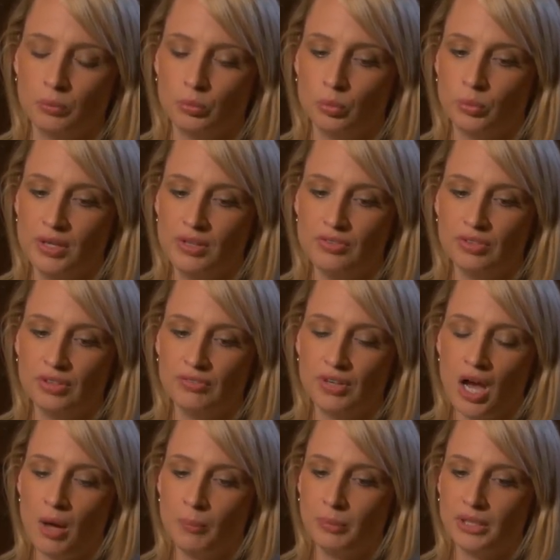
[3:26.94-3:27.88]
risk of
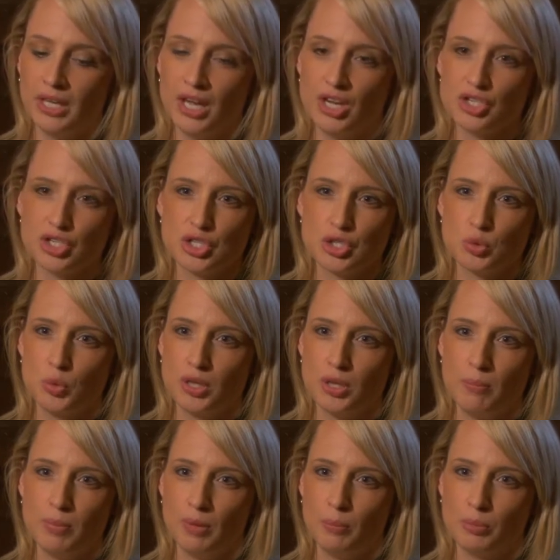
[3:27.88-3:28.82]
complications with
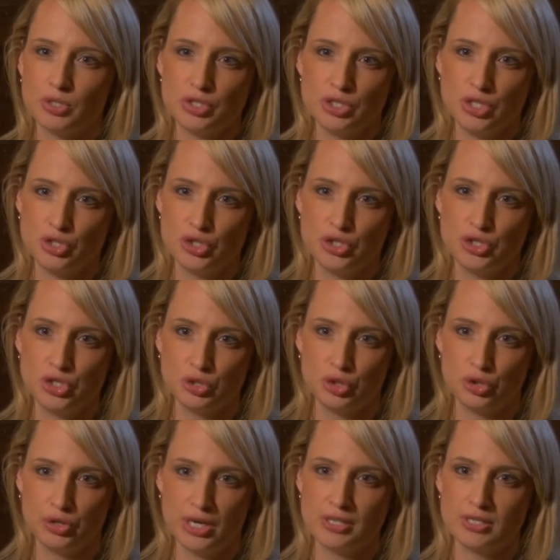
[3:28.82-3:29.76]
a big procedure to
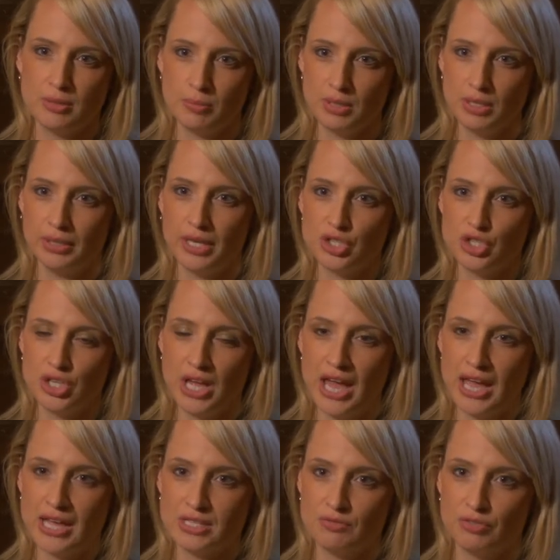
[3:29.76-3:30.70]
correct something like she
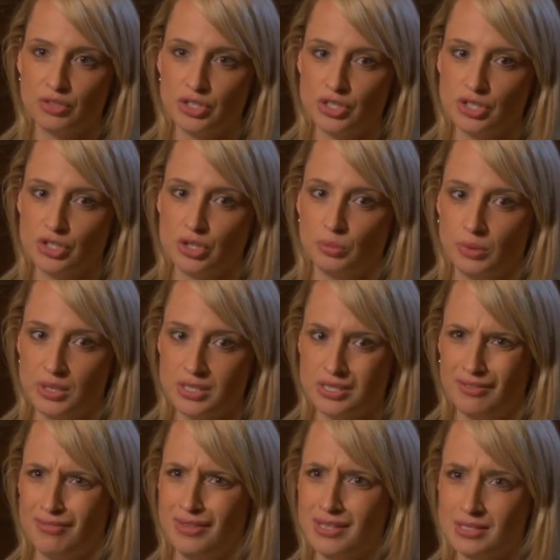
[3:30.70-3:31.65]
has versus the
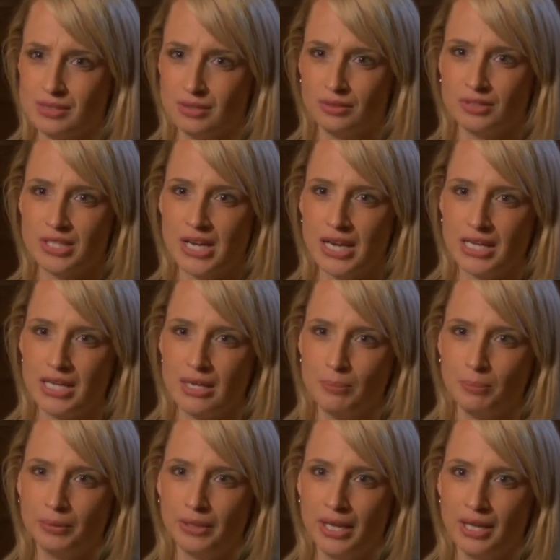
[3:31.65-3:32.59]
risk of this little tiny
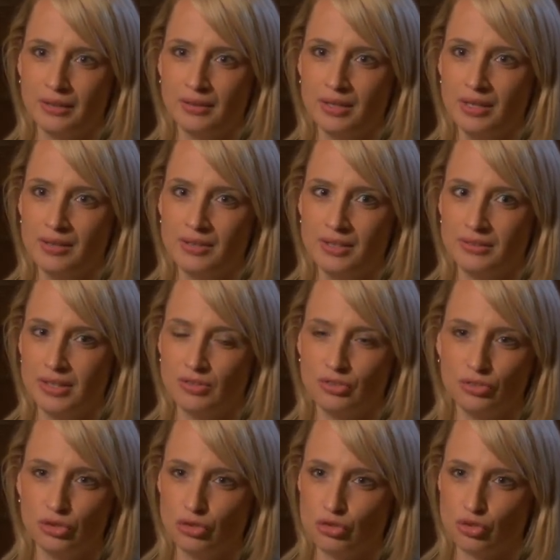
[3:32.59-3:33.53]
implant that
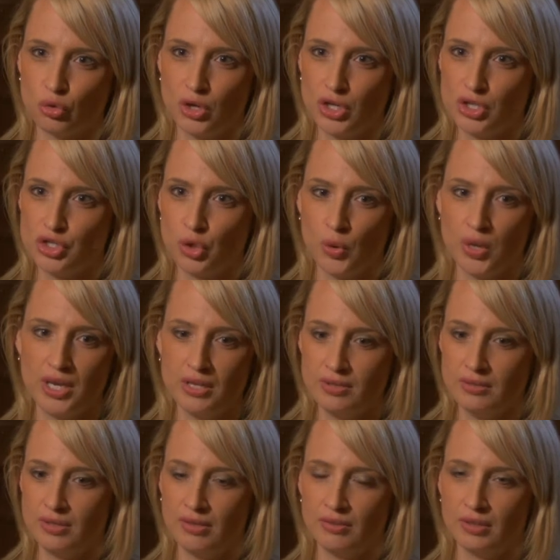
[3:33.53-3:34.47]
doesn't destroy a
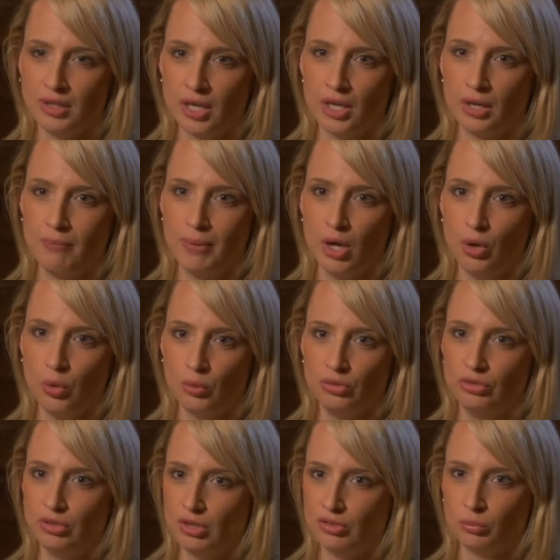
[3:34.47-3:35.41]
joint, doesn't cut a
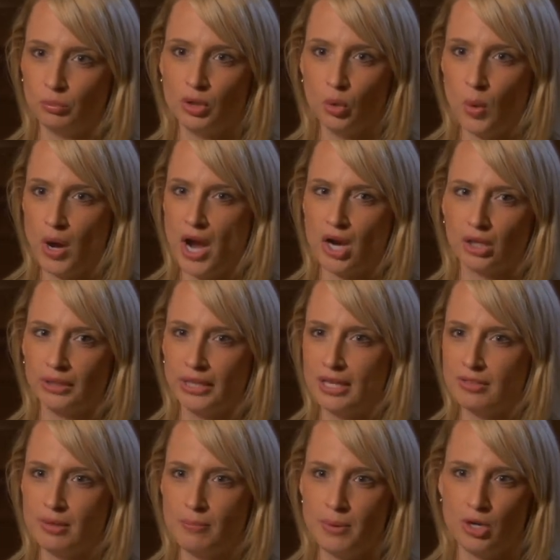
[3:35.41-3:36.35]
bone, doesn't require a
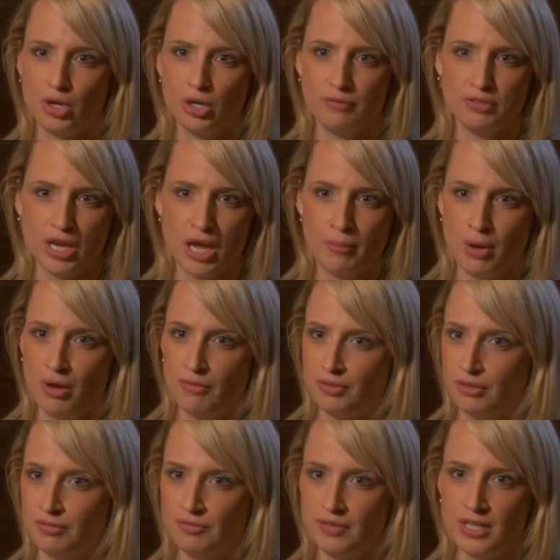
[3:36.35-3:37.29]
lengthy period of time
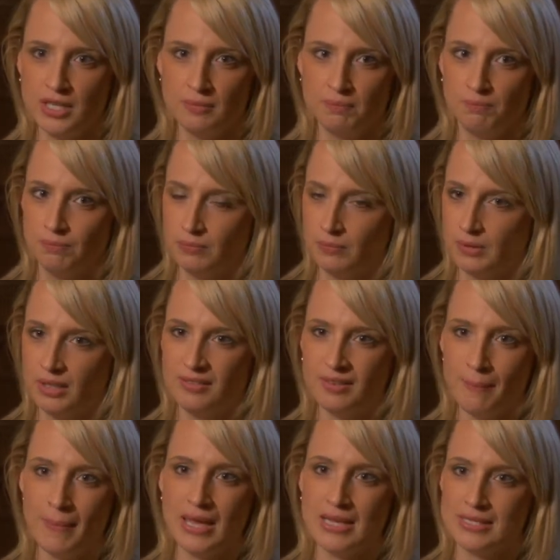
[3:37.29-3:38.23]
off your feet.
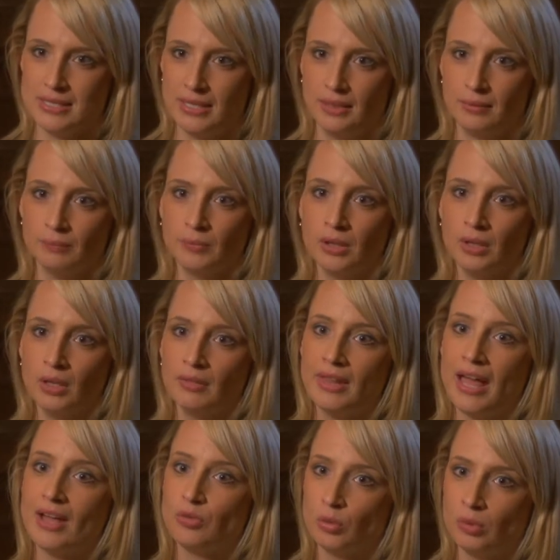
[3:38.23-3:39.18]
It's amazing.
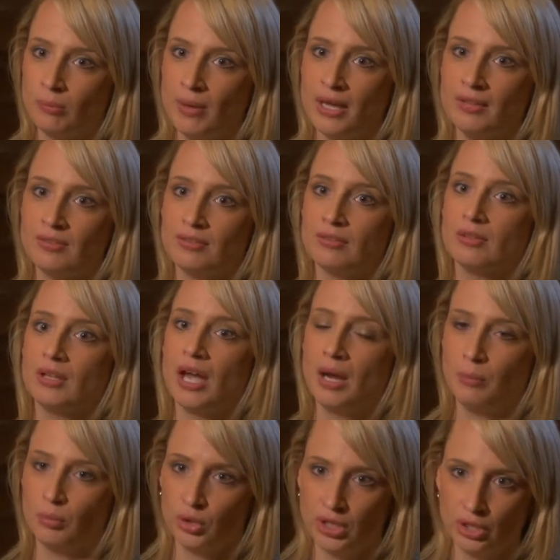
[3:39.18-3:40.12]
That's what makes
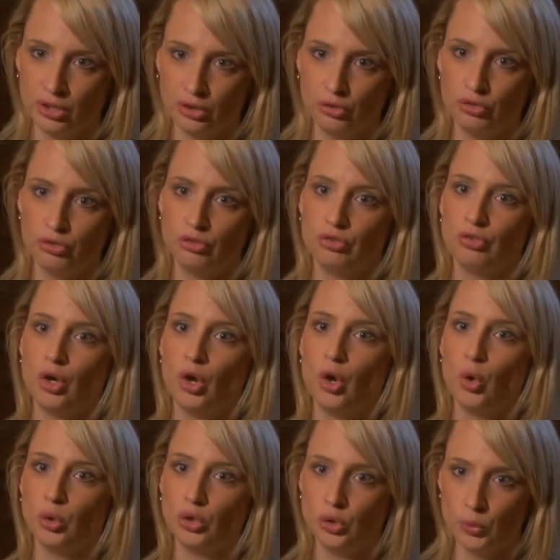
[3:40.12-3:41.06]
HyProCure
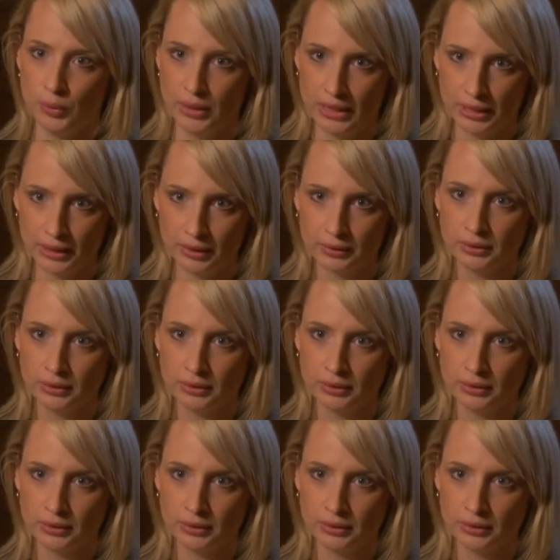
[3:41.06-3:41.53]
so unique.